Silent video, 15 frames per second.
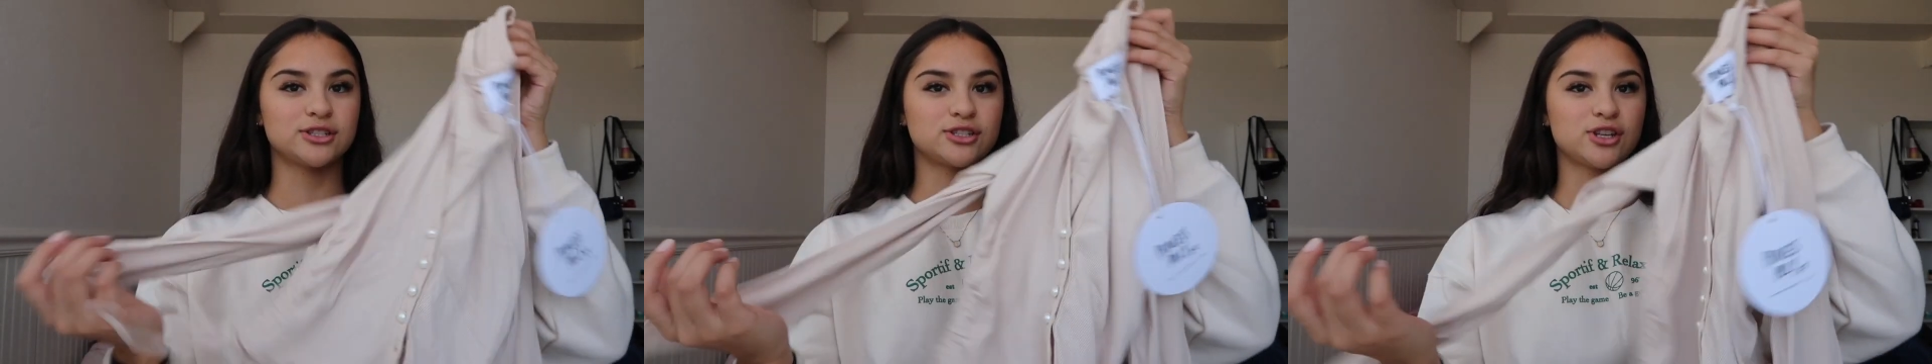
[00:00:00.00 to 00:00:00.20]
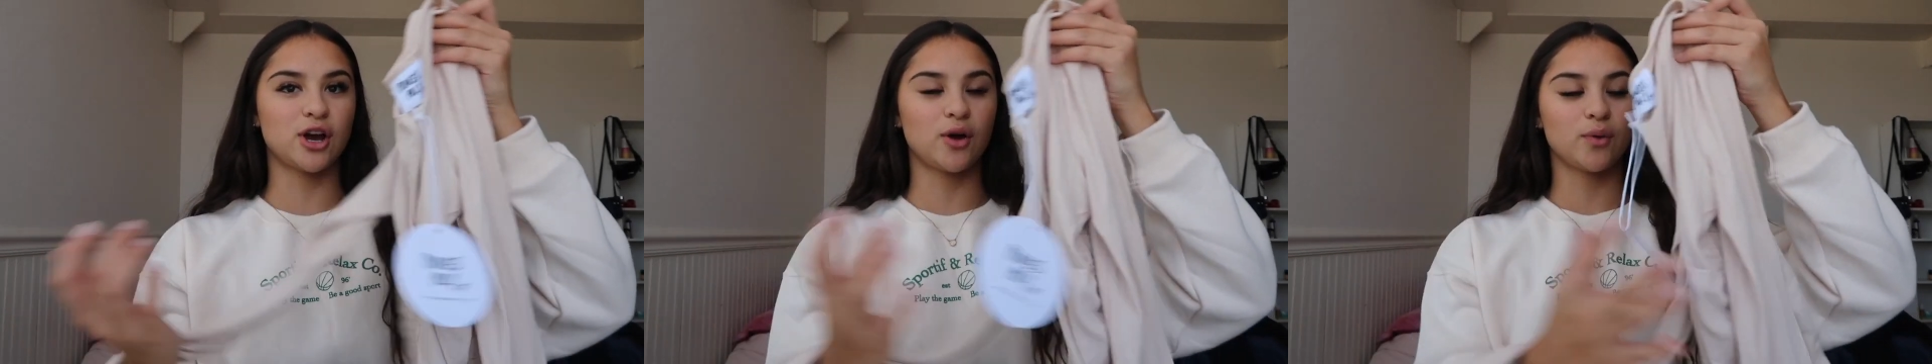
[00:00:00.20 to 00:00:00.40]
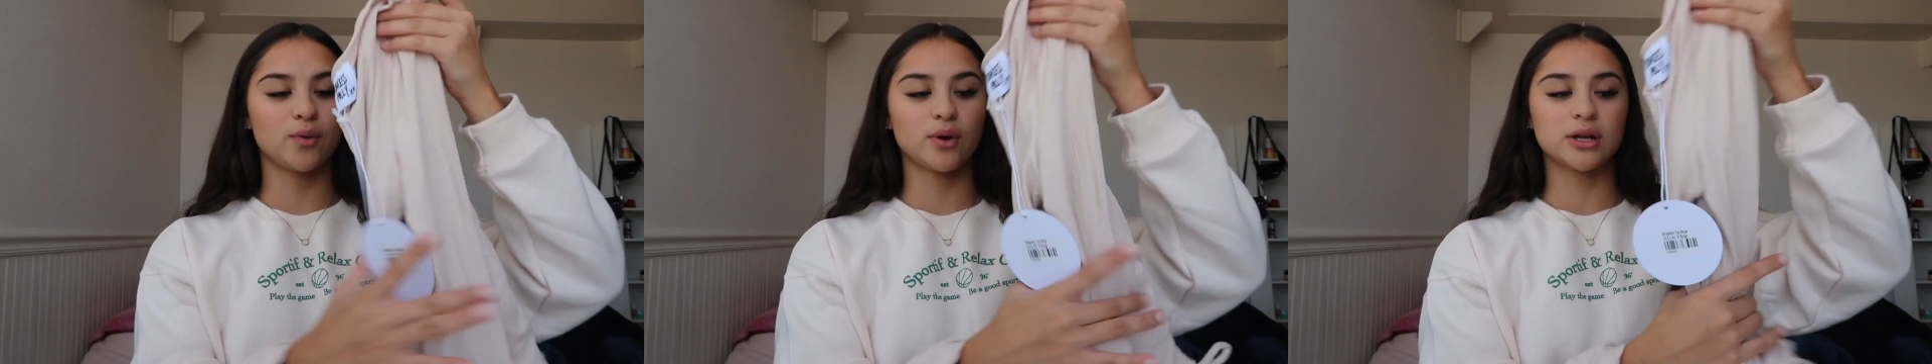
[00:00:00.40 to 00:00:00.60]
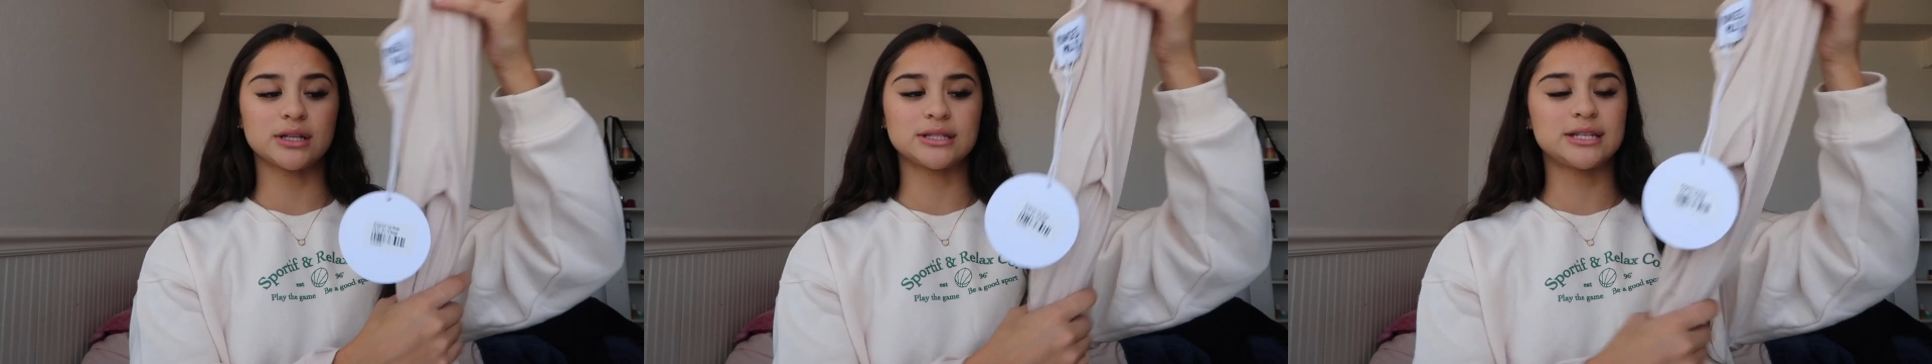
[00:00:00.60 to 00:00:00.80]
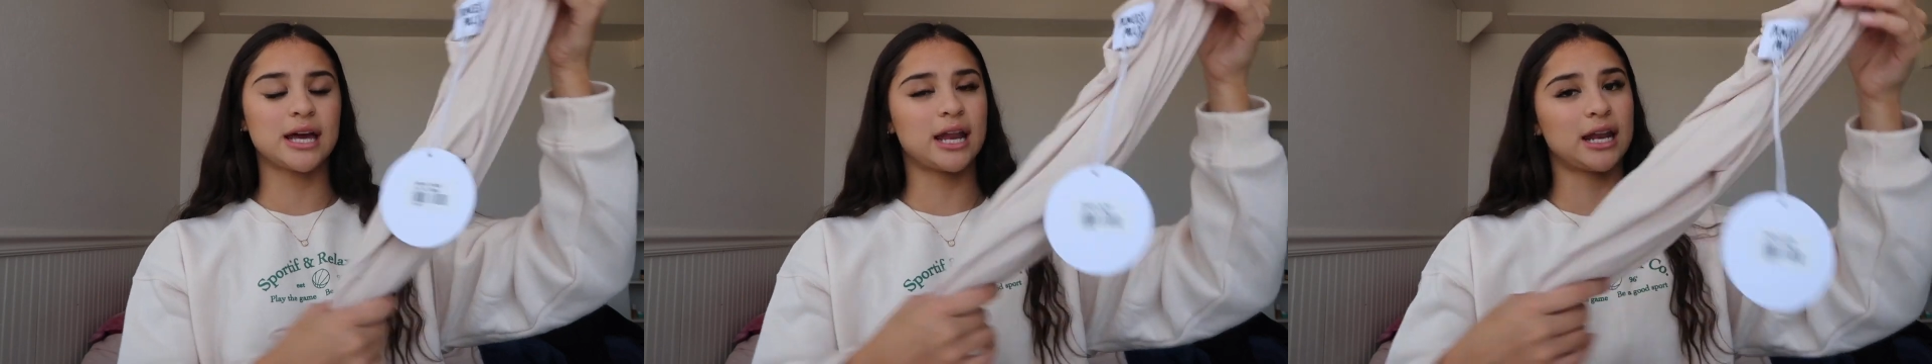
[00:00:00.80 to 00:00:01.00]
So
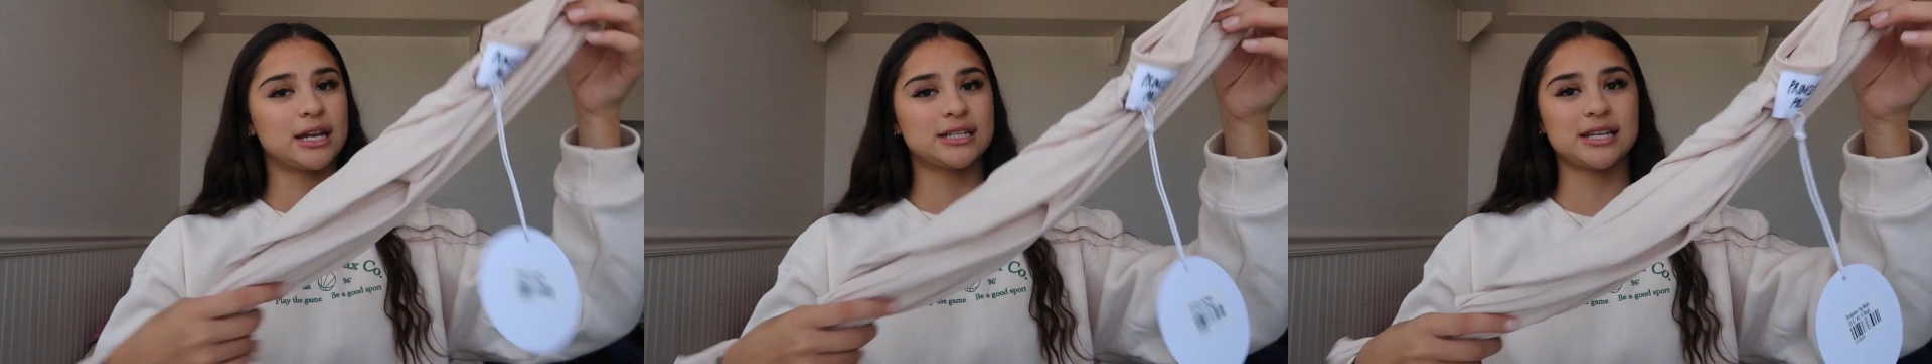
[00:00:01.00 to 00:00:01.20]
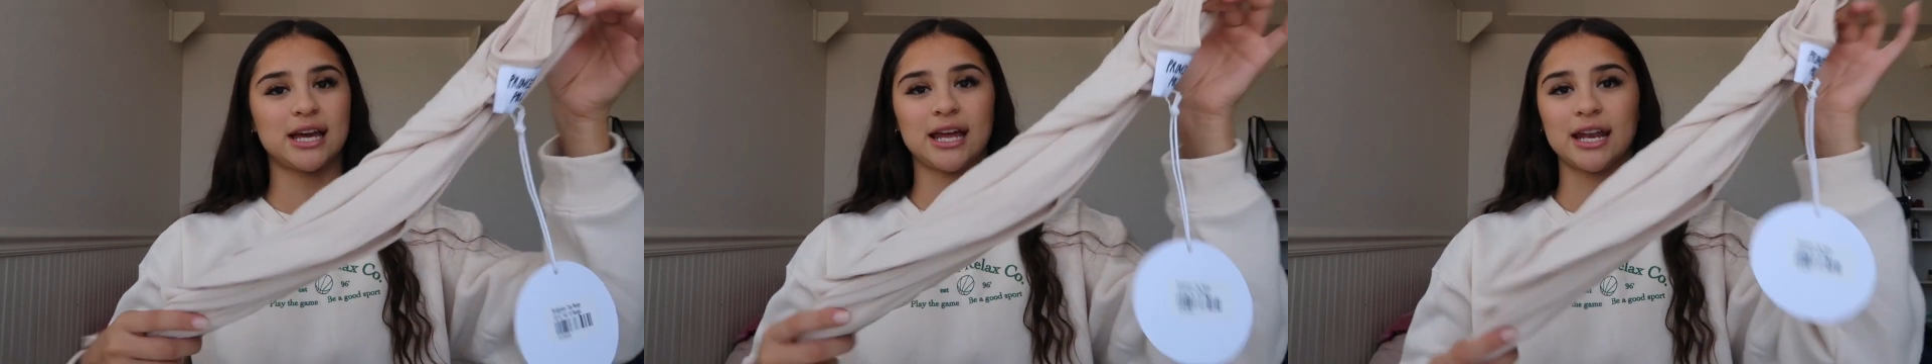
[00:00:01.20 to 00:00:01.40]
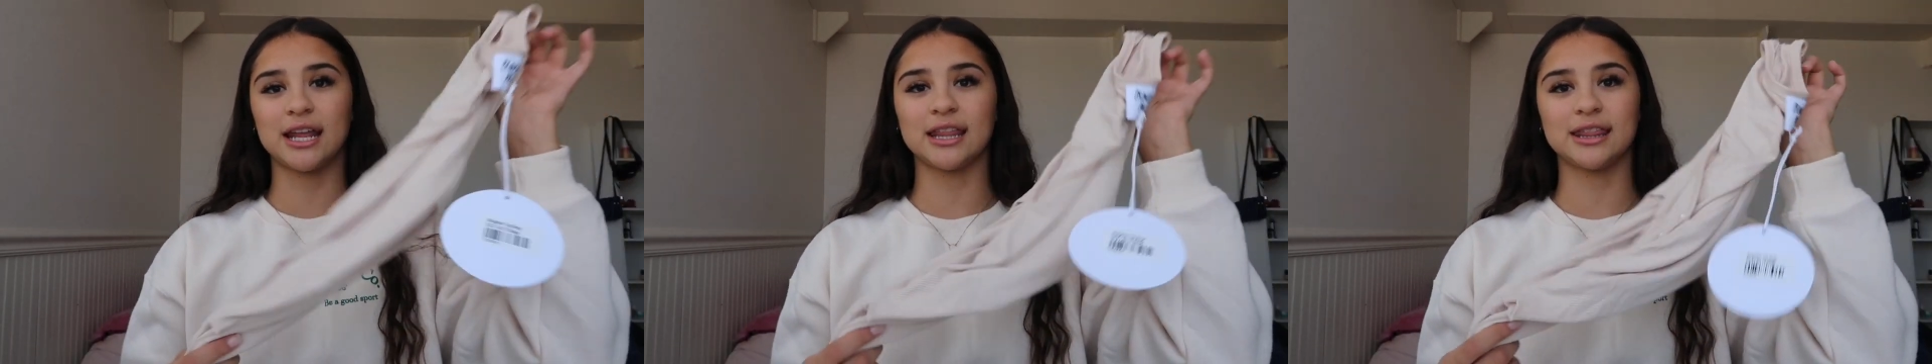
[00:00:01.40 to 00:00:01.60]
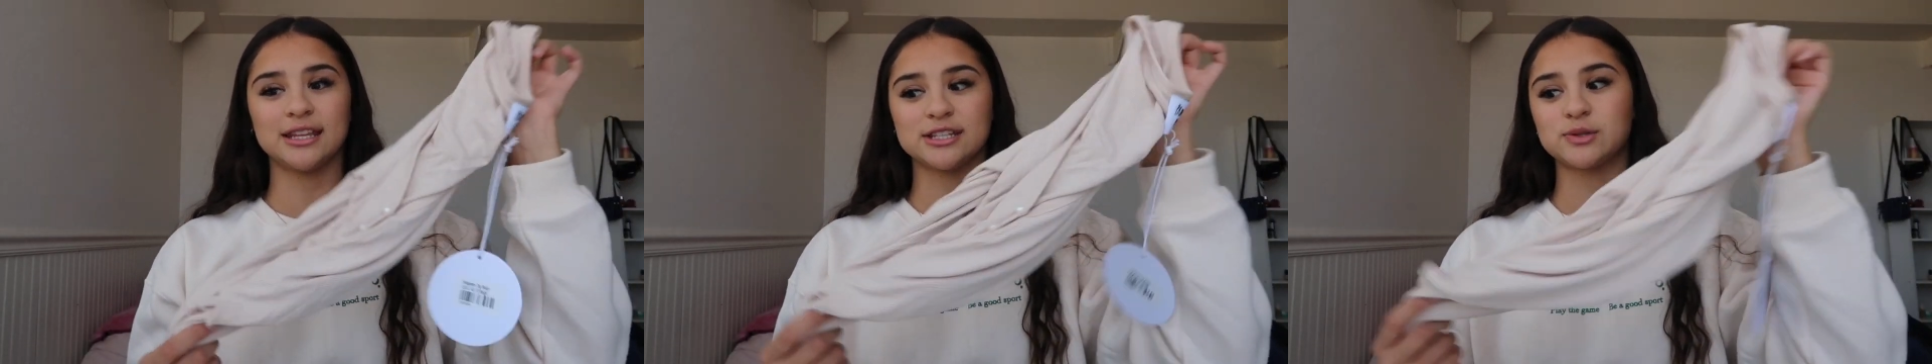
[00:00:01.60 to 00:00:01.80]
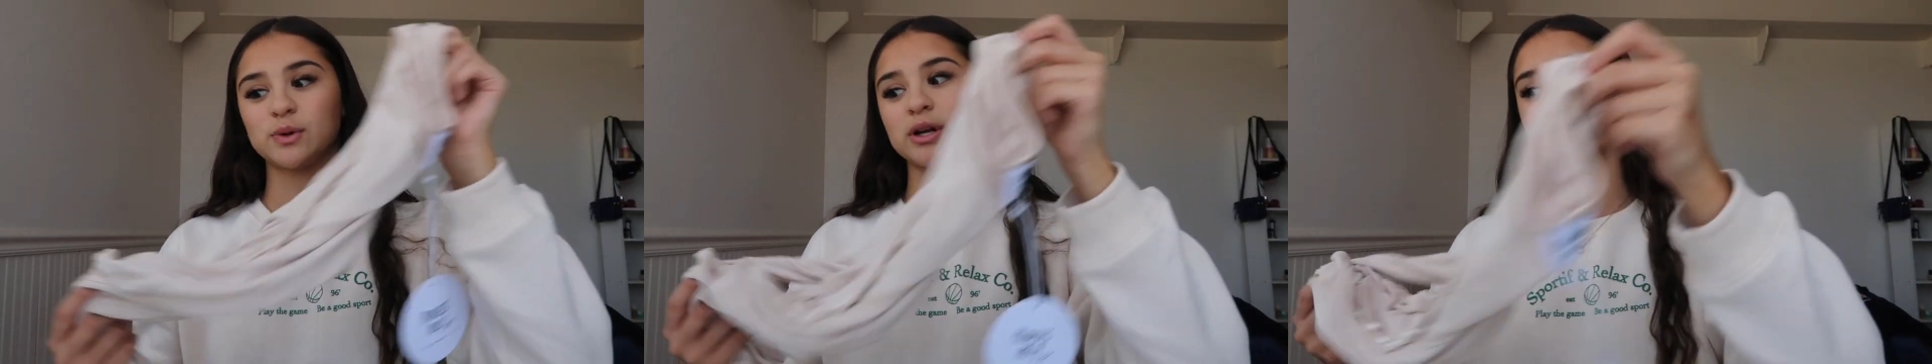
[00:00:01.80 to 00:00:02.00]
10 out of 10,
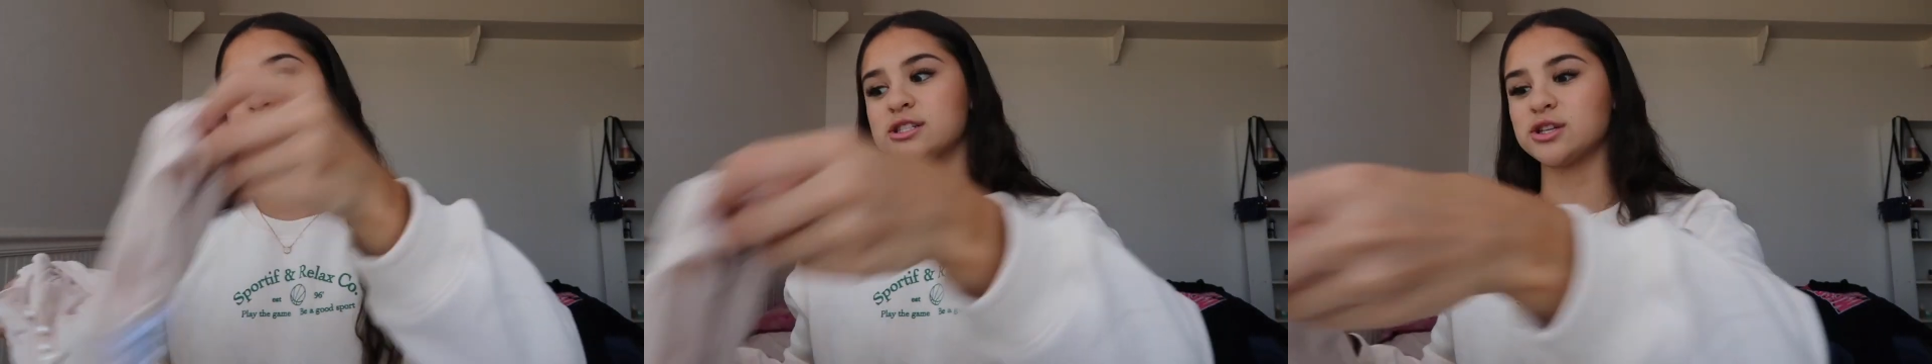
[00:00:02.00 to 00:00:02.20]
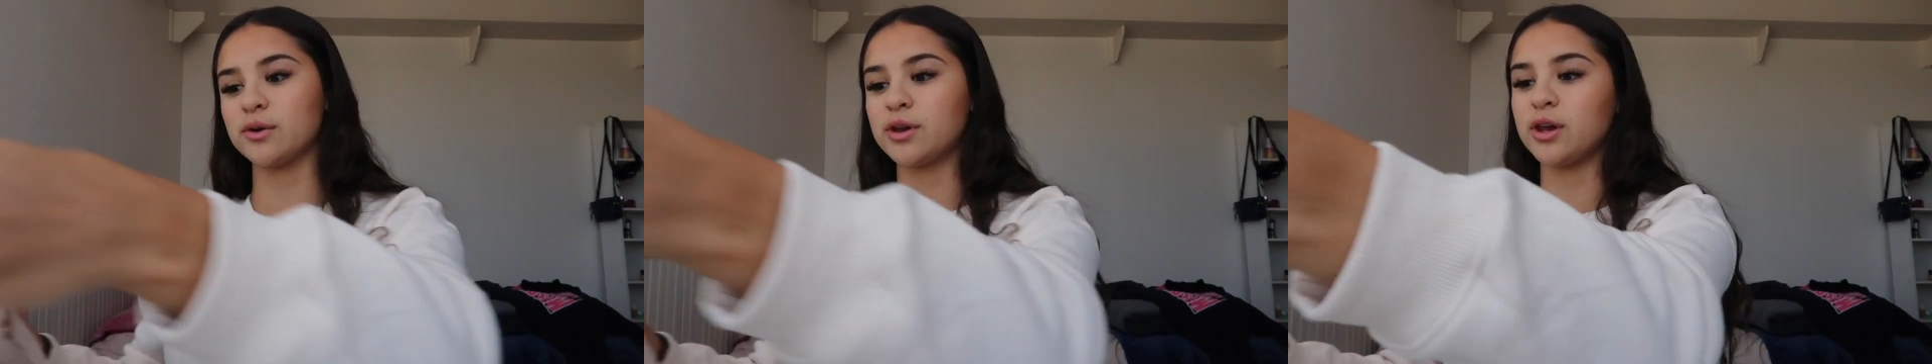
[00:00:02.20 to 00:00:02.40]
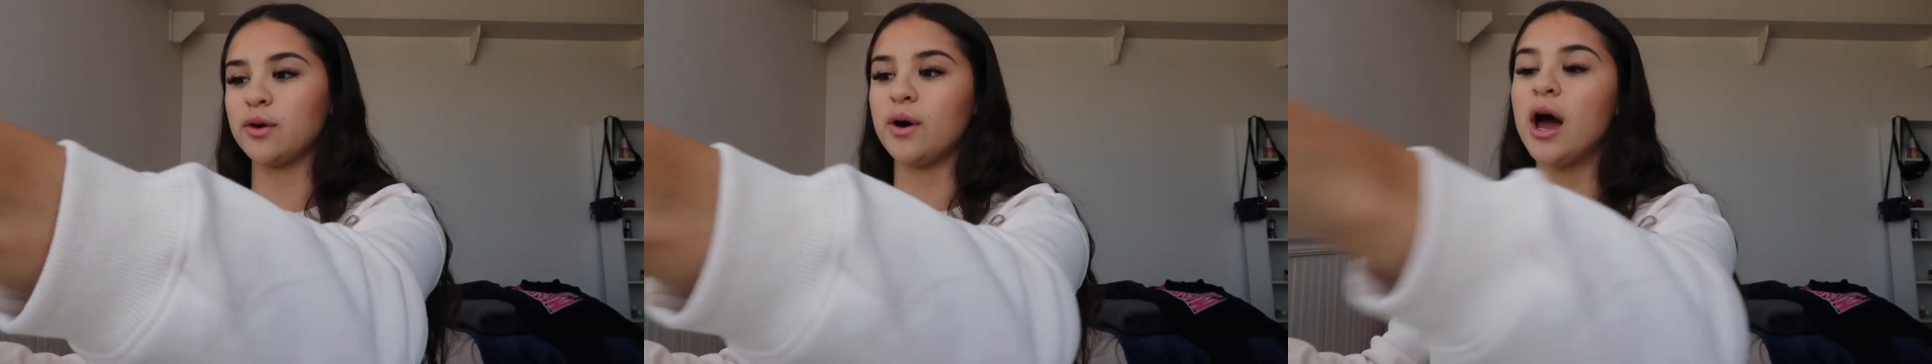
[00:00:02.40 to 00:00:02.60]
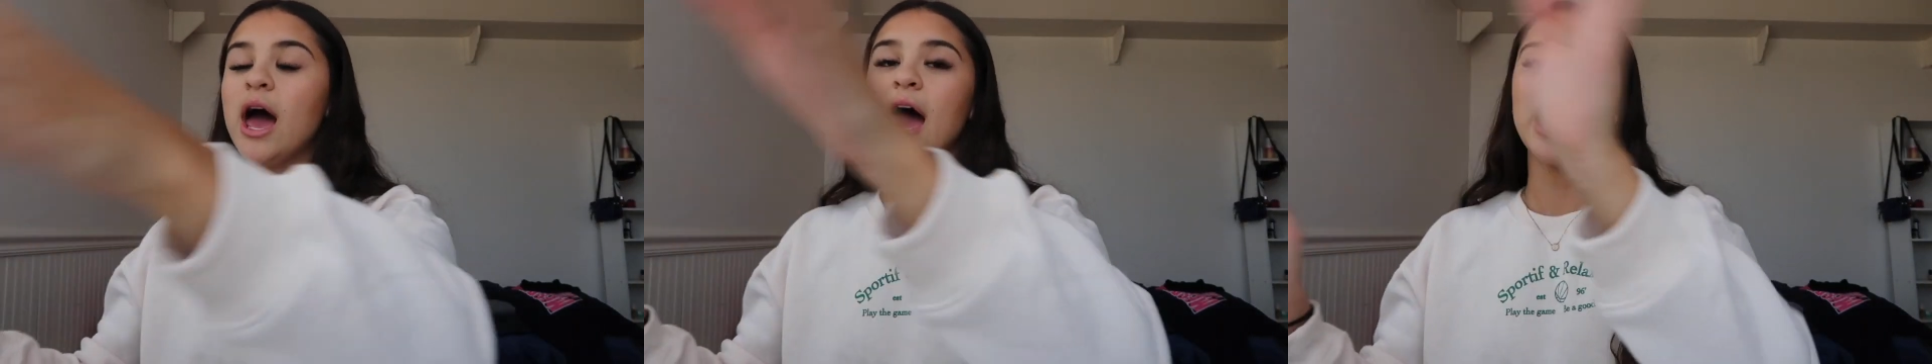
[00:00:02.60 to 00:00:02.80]
this one is so cute.